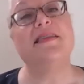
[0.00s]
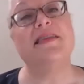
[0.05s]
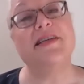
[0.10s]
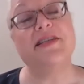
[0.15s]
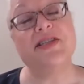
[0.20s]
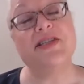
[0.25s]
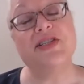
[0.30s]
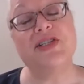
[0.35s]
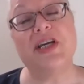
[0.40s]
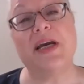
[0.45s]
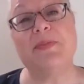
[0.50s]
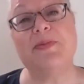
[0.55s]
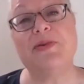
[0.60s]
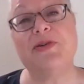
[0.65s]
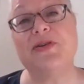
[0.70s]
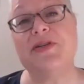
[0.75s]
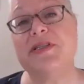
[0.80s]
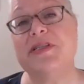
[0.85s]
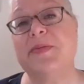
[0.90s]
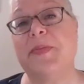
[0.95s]
This
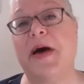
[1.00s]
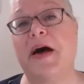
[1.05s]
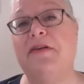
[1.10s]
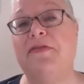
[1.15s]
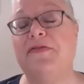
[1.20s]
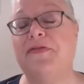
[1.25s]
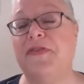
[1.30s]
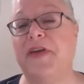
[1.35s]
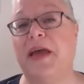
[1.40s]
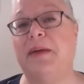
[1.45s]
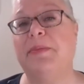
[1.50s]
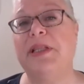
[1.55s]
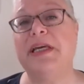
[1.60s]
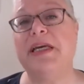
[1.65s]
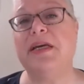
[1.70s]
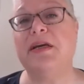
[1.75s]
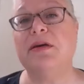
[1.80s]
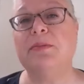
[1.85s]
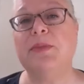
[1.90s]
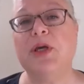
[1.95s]
chapter is about
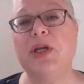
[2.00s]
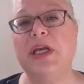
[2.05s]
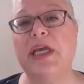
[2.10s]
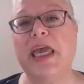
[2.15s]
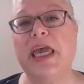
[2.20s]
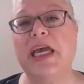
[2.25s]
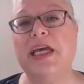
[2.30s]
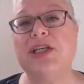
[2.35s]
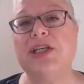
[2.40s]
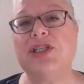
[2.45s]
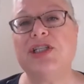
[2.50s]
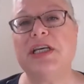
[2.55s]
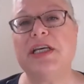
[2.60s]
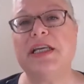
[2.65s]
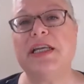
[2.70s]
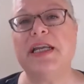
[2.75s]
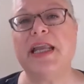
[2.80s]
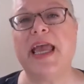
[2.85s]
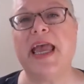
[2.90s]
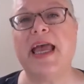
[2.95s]
family
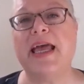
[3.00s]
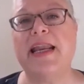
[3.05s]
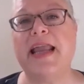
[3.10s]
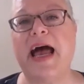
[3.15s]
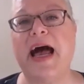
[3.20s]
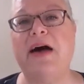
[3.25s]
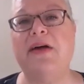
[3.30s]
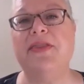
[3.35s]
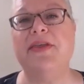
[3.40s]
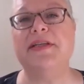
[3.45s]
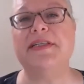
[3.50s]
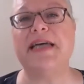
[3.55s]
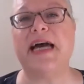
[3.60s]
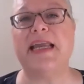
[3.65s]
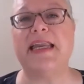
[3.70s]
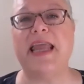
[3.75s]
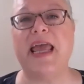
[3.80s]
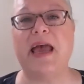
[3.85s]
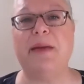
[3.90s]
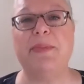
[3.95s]
communication and how the
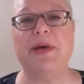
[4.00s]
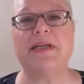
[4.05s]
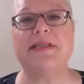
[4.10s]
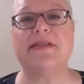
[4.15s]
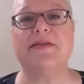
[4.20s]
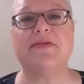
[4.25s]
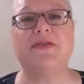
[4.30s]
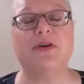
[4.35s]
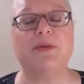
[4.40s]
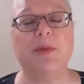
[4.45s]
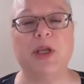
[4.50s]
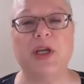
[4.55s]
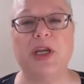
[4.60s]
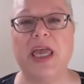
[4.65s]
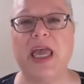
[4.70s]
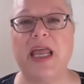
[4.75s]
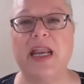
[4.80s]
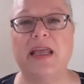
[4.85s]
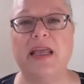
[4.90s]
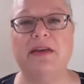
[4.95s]
dynamics of
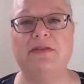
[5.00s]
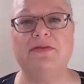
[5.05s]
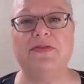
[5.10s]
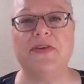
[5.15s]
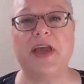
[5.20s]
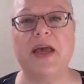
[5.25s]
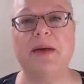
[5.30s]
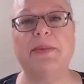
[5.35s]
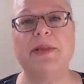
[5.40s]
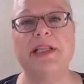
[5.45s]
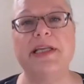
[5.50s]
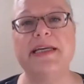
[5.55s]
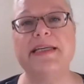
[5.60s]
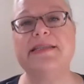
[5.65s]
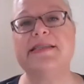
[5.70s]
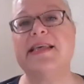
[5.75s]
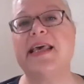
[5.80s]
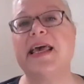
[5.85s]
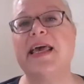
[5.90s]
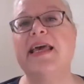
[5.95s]
communicating in
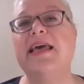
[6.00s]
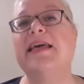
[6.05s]
families